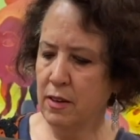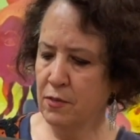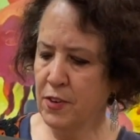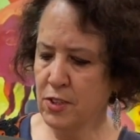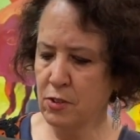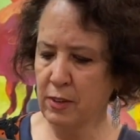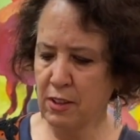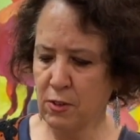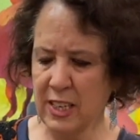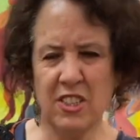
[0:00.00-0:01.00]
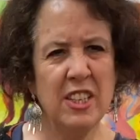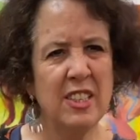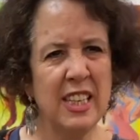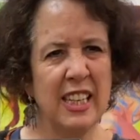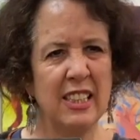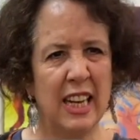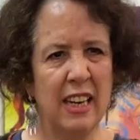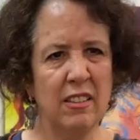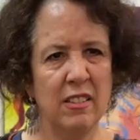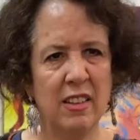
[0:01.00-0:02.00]
first of all I thought, is she sitting
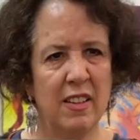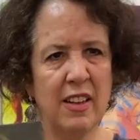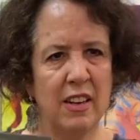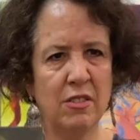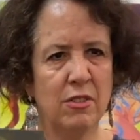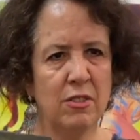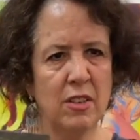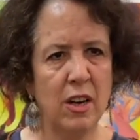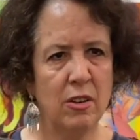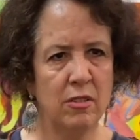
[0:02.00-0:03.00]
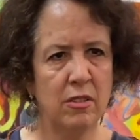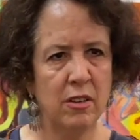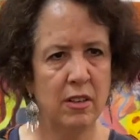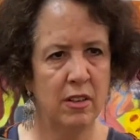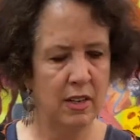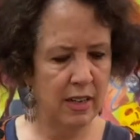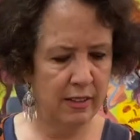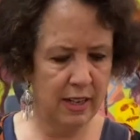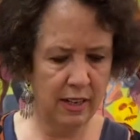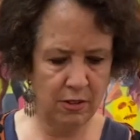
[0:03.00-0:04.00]
down? And then I thought, no. And
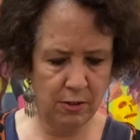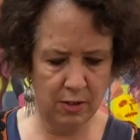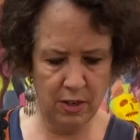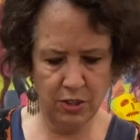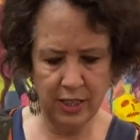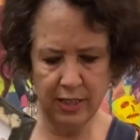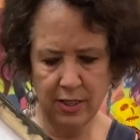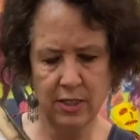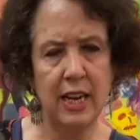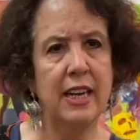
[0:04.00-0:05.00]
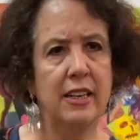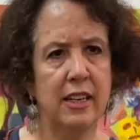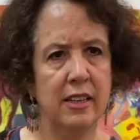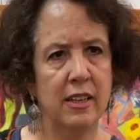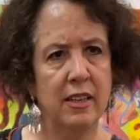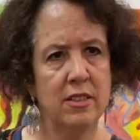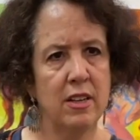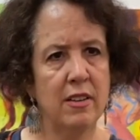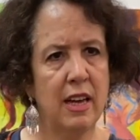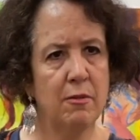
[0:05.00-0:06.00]
then I thought, no, she is standing.
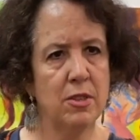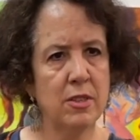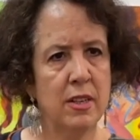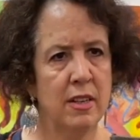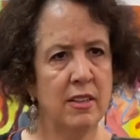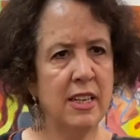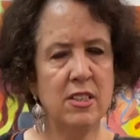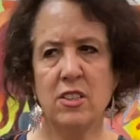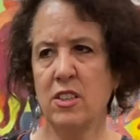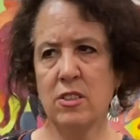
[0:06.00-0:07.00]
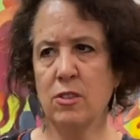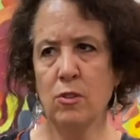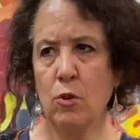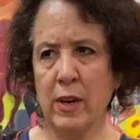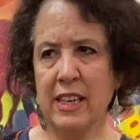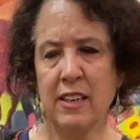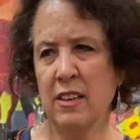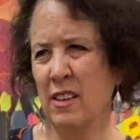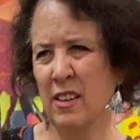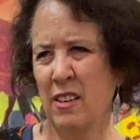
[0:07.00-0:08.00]
So that was these are just quick
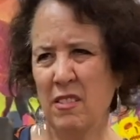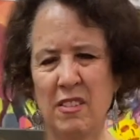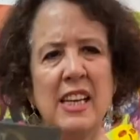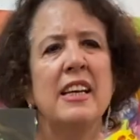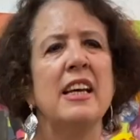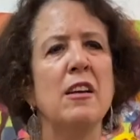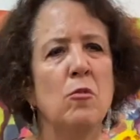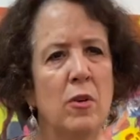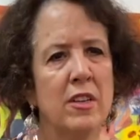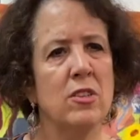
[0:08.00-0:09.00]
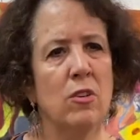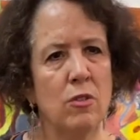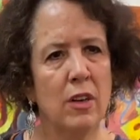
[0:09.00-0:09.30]
thinking, what does it look